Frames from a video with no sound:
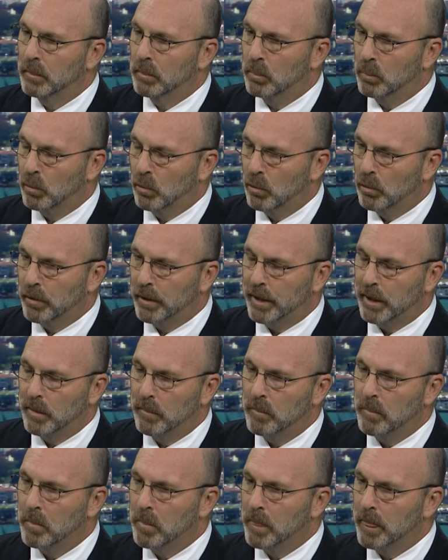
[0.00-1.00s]

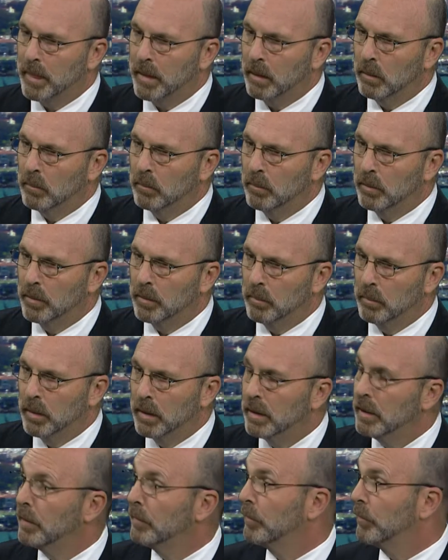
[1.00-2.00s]
program with
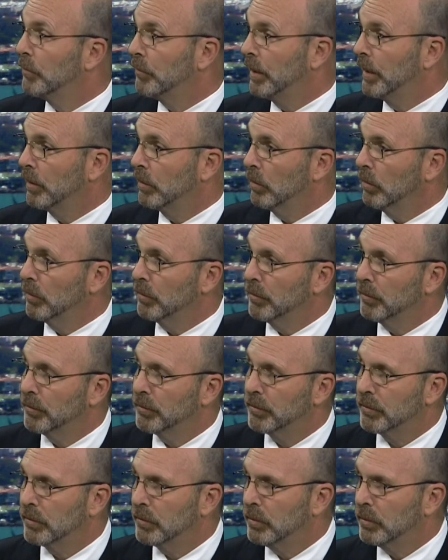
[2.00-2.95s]
many different stakeholders.